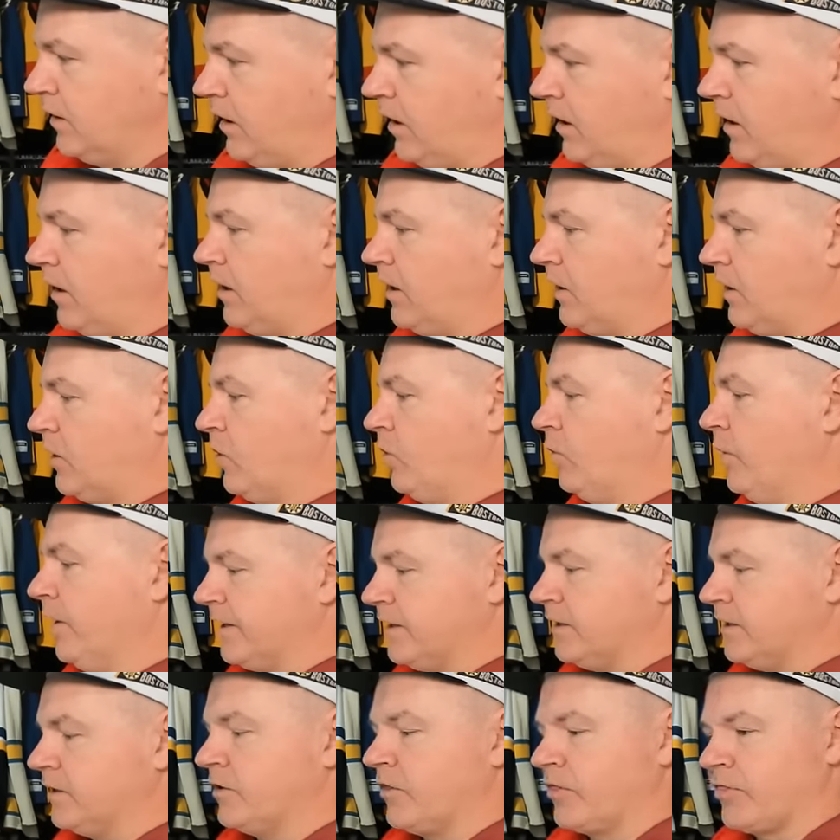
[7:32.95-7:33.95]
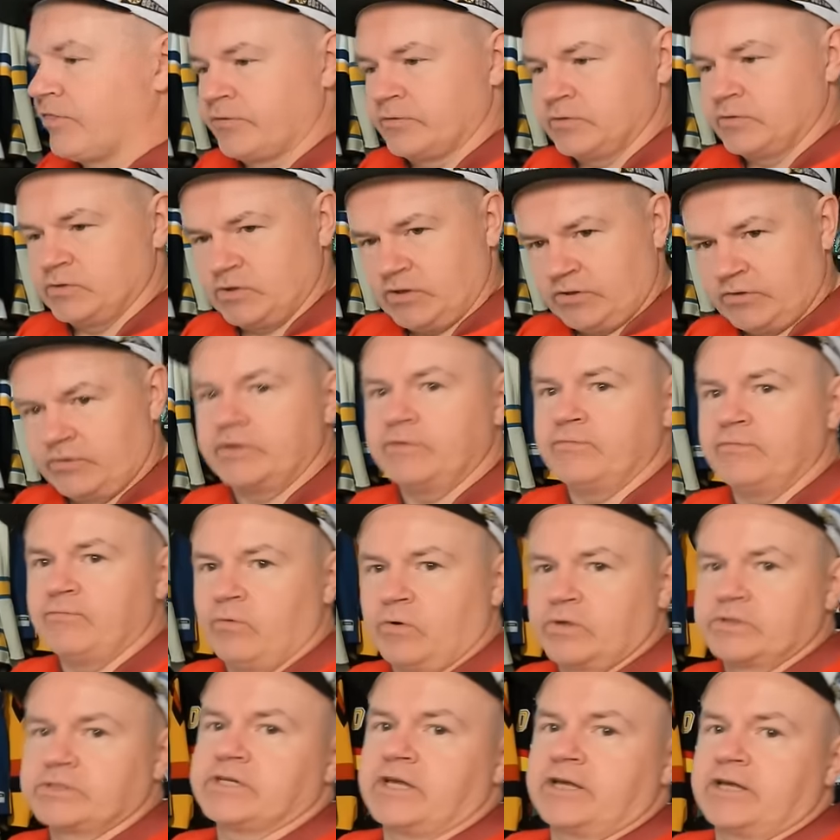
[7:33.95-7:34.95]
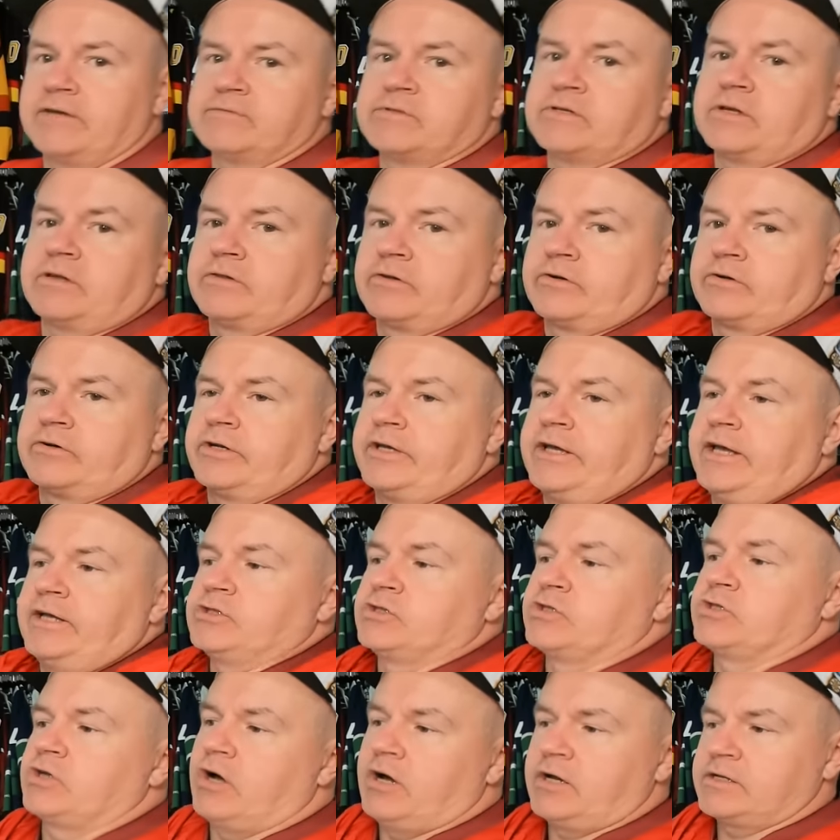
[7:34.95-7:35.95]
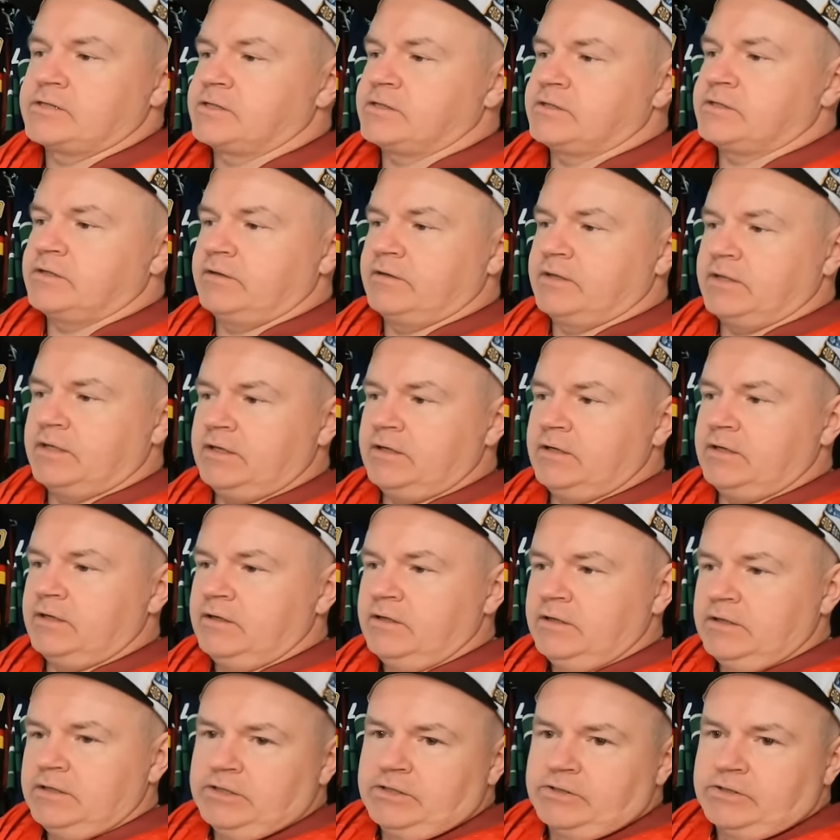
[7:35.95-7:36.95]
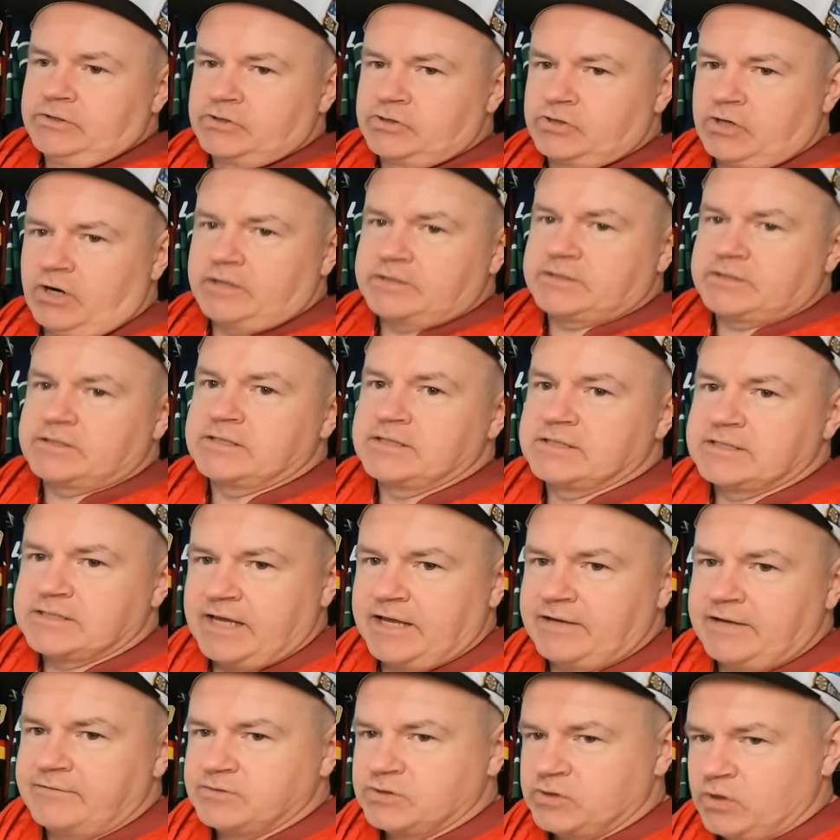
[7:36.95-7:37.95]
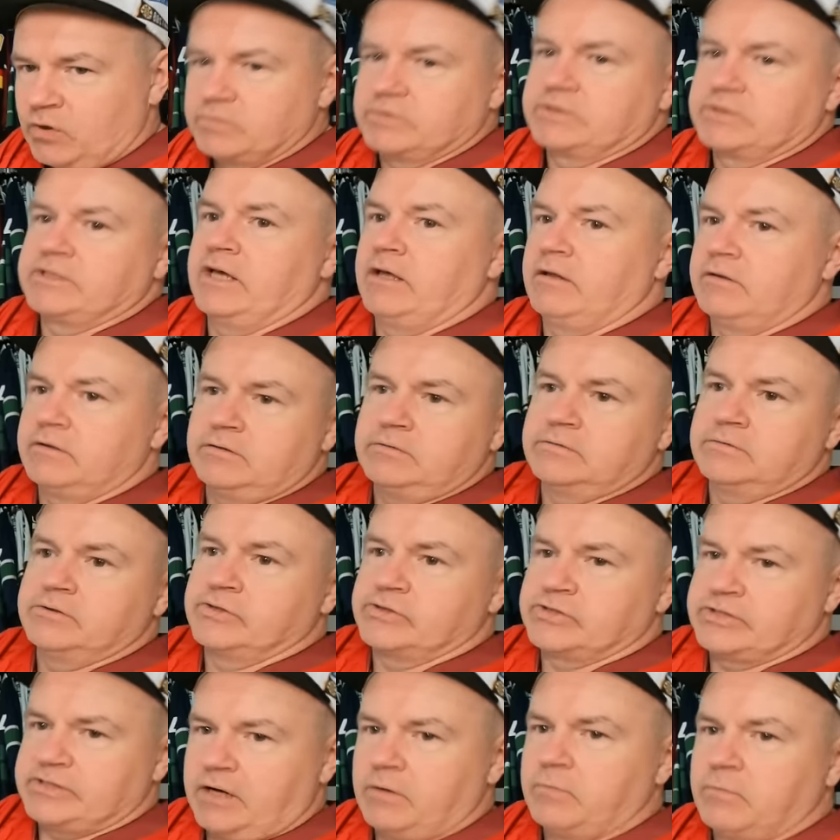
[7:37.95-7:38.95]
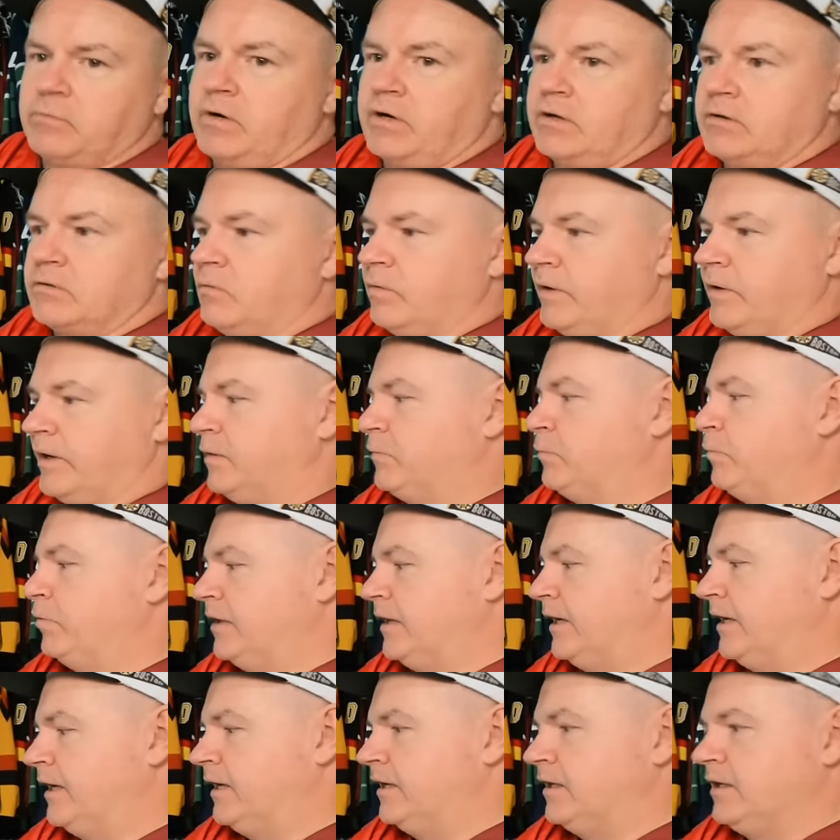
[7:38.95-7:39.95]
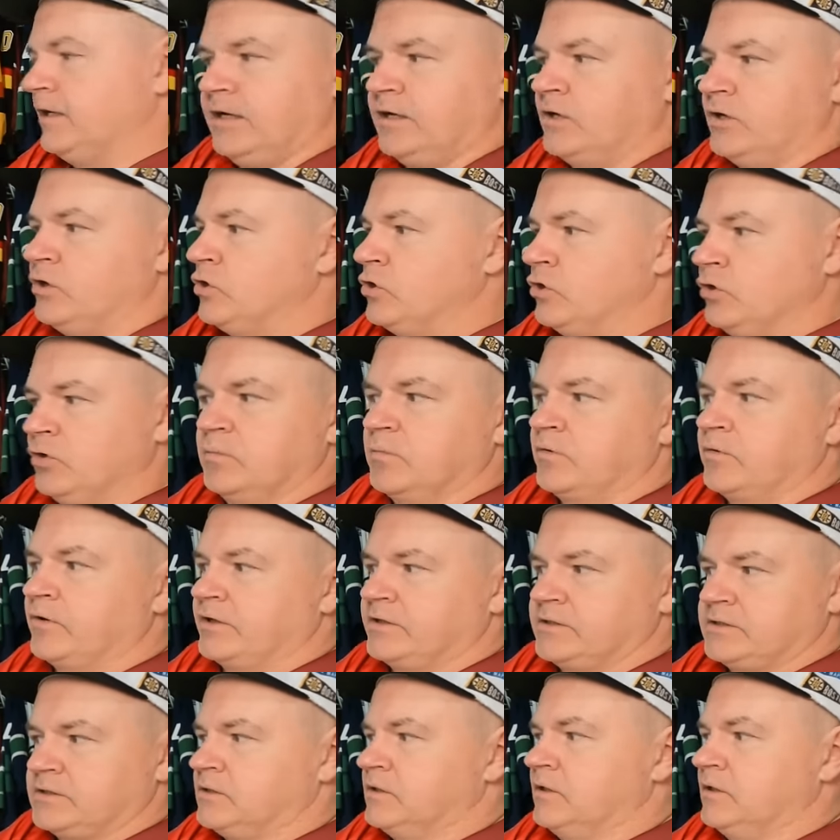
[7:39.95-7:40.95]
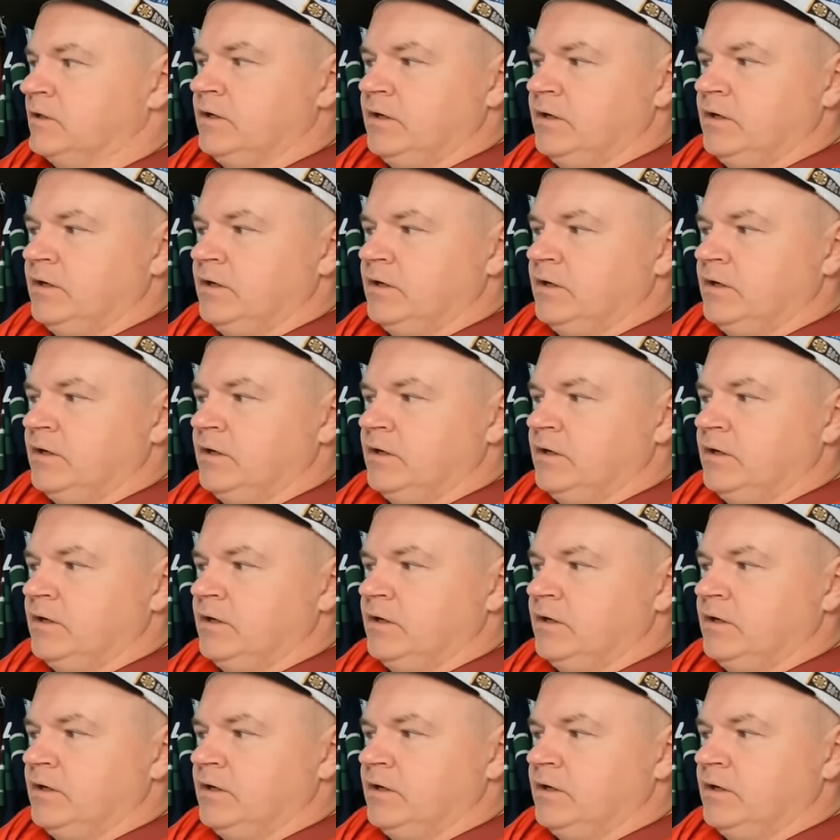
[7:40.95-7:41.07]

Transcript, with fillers: Uh, quick 34 saves on 38 shots. The shots and saves don't tell you just how well Quick played. He had numerous